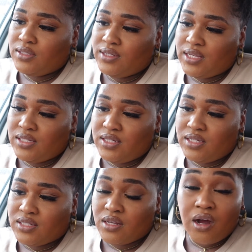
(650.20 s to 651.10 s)
Day
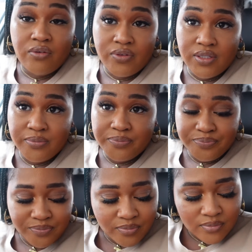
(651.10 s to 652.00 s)
Six Coffee.
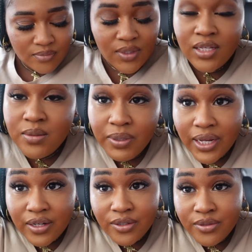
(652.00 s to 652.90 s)
It's
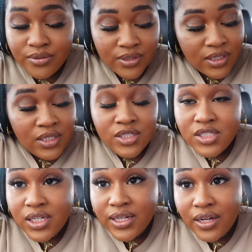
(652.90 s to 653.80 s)
black owned.
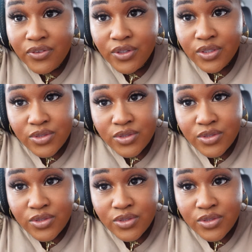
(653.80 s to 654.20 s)
Check it out if you're in